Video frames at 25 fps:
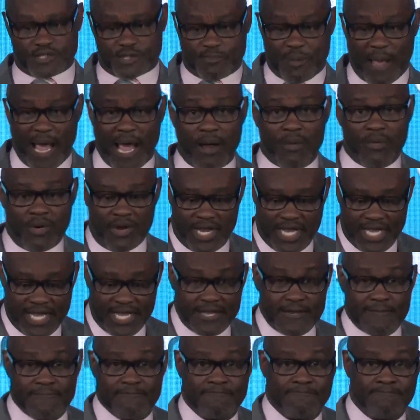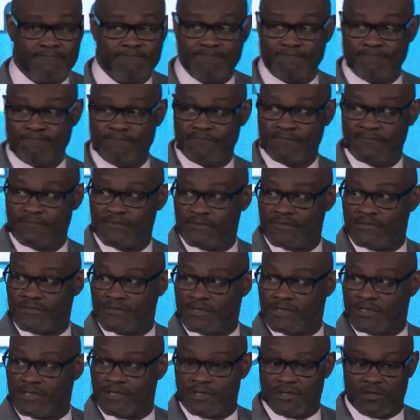power in,
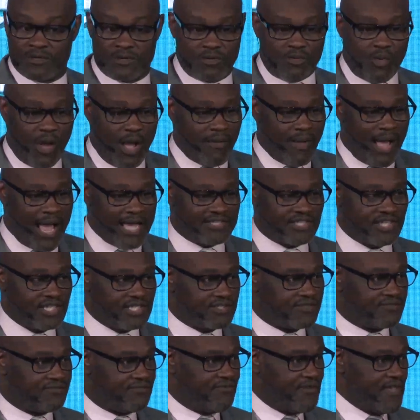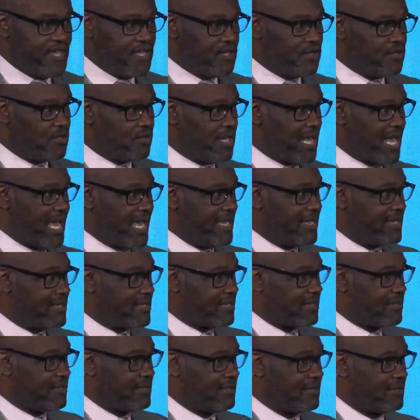wow, I just feel like,
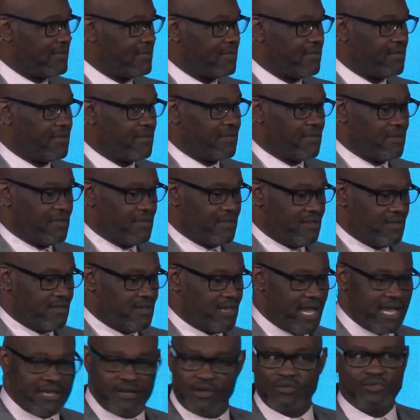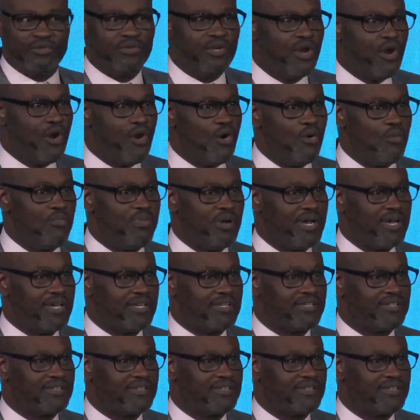I don't know, but